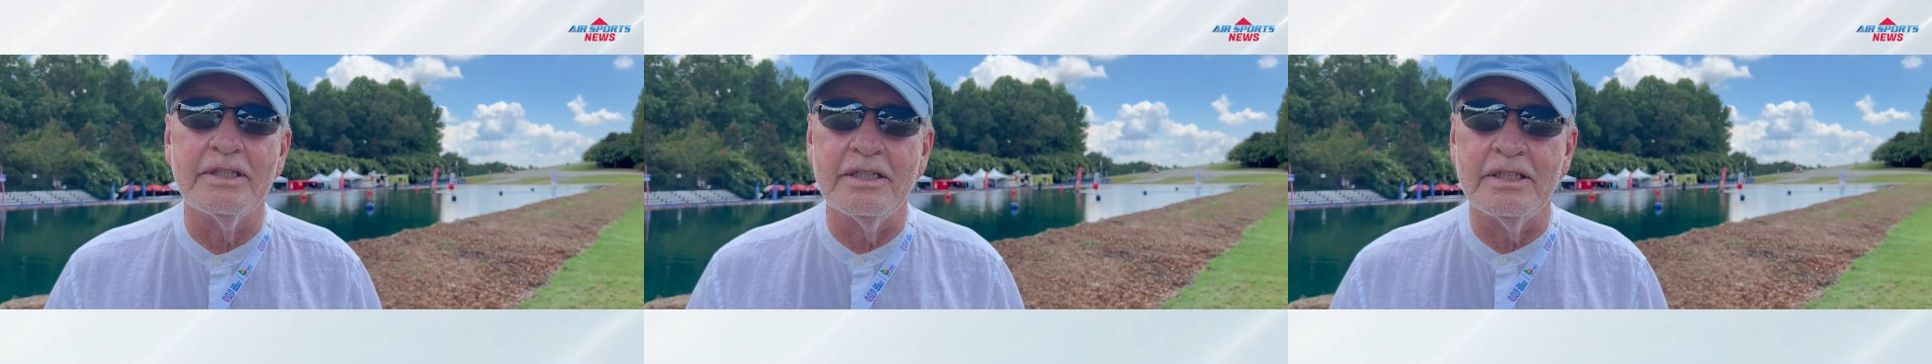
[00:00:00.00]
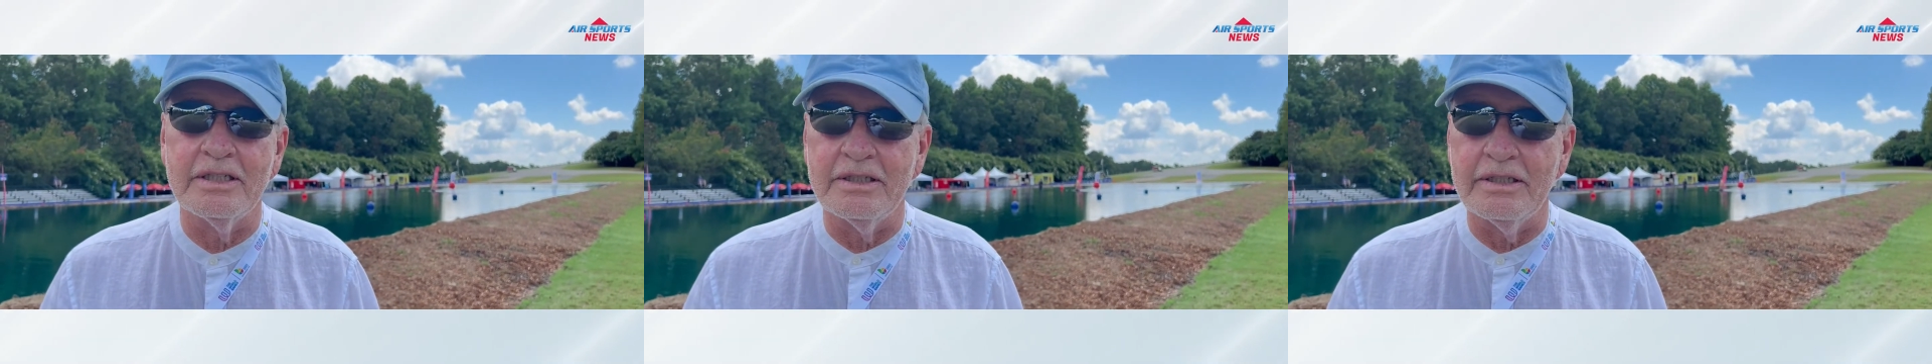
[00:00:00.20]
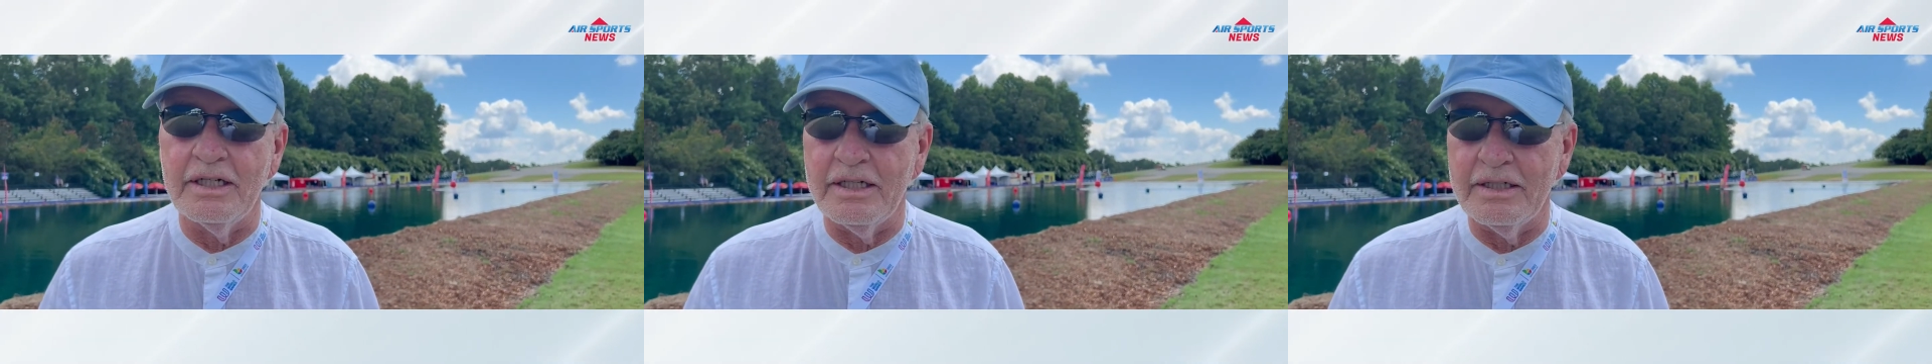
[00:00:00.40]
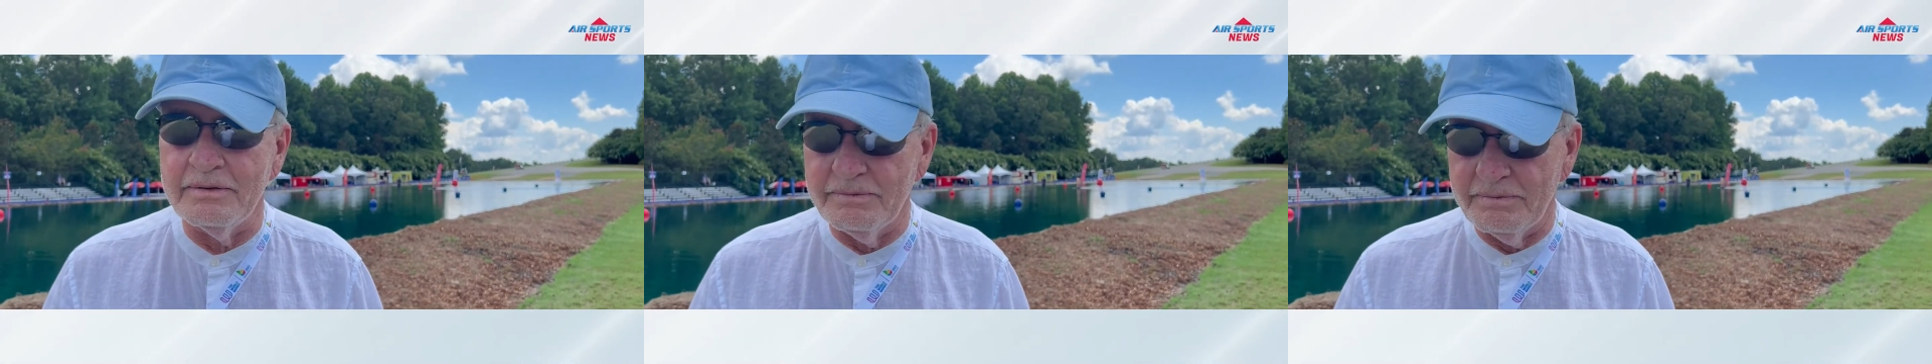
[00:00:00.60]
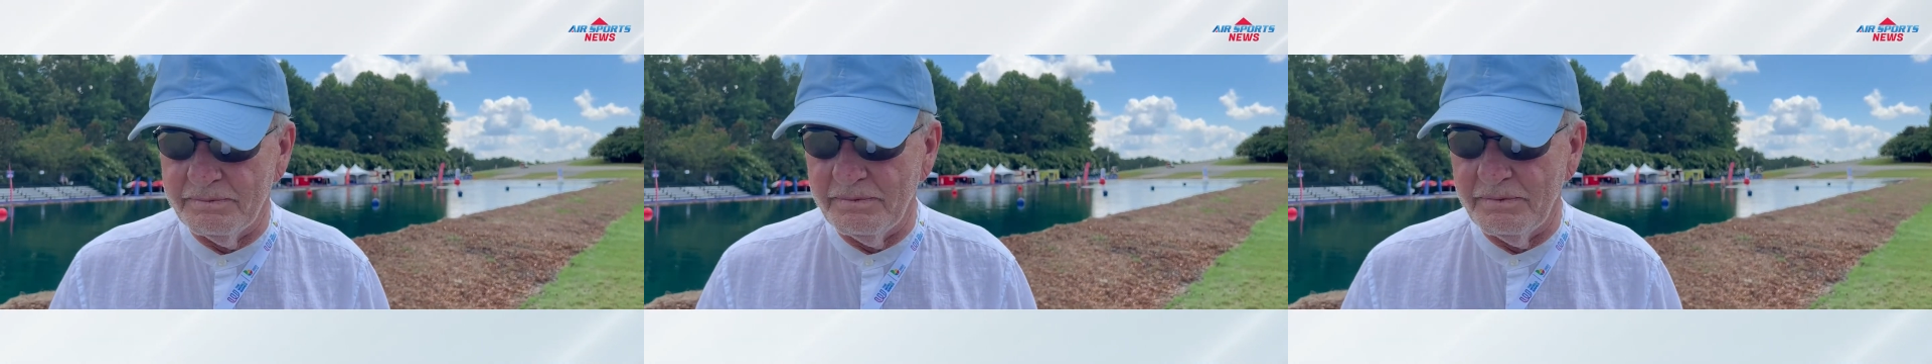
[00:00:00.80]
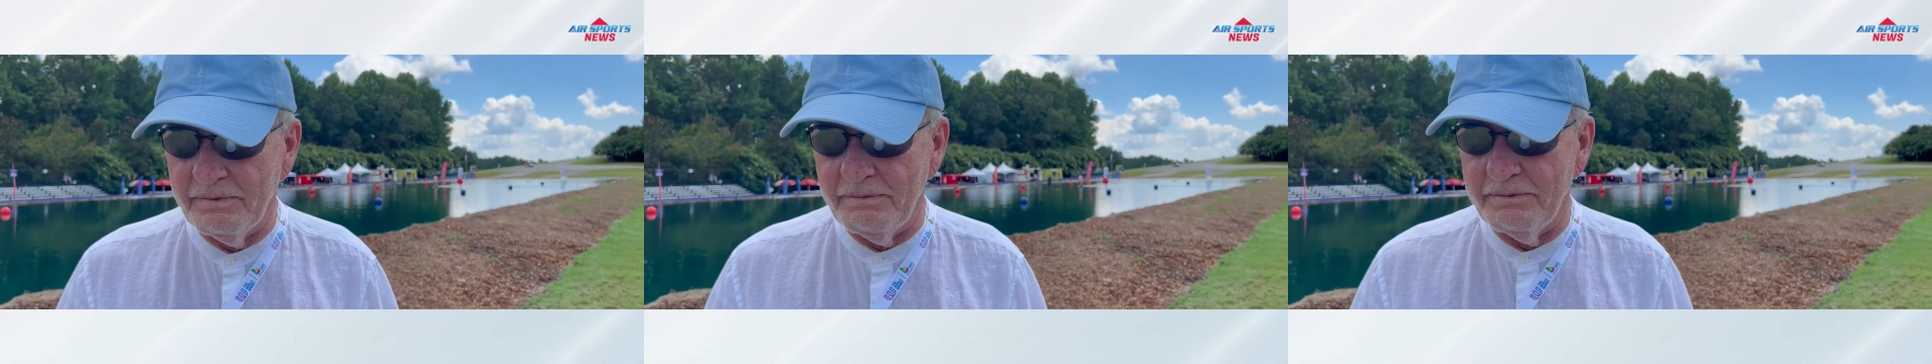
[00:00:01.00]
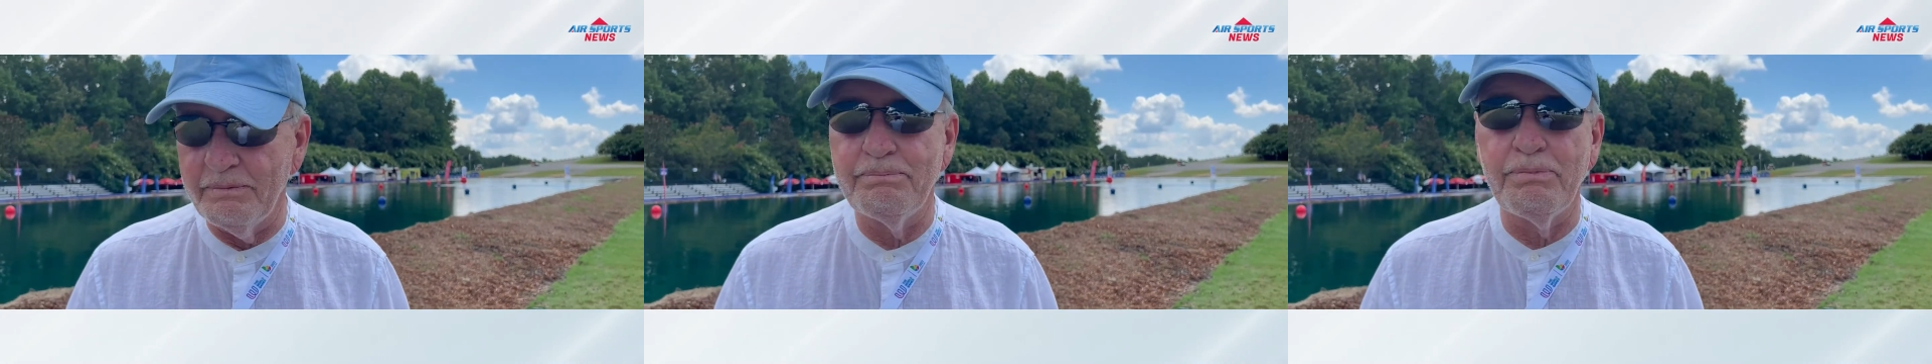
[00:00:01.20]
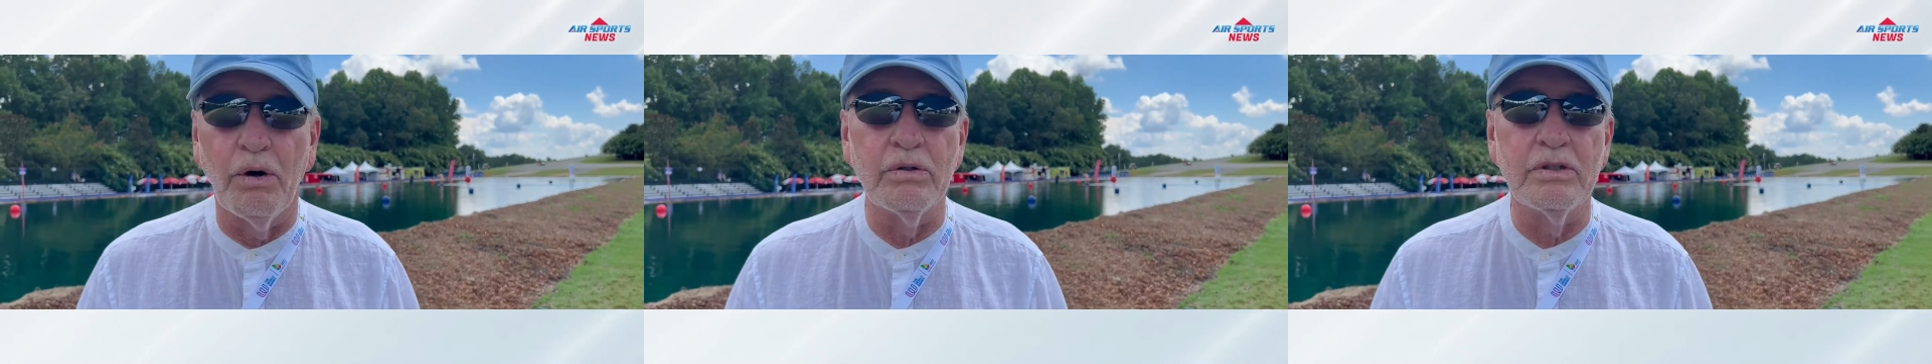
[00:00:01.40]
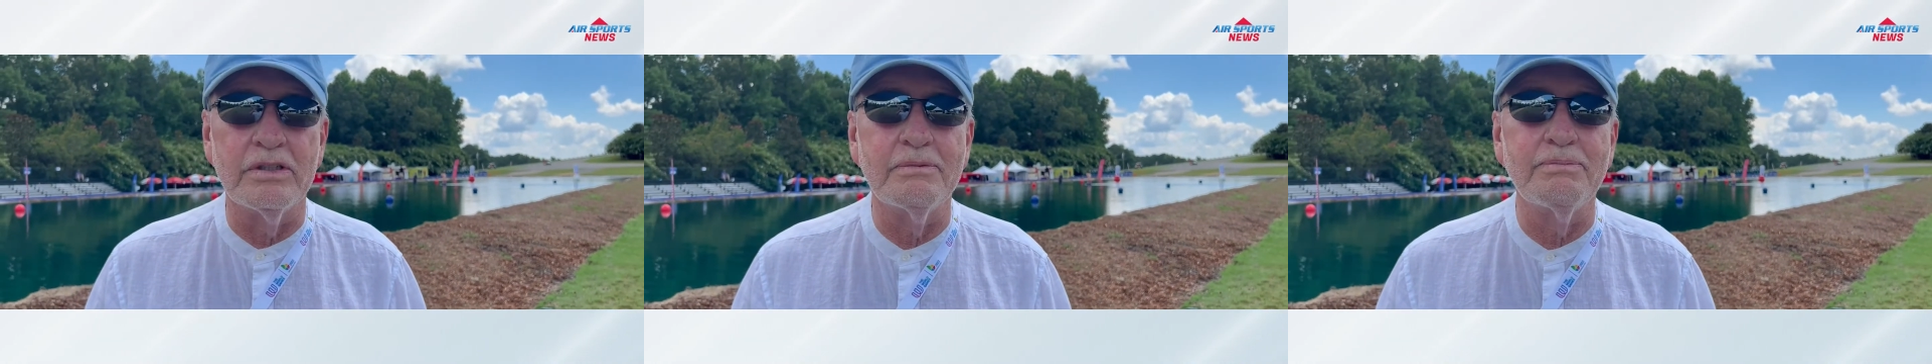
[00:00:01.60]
in uh, Poland.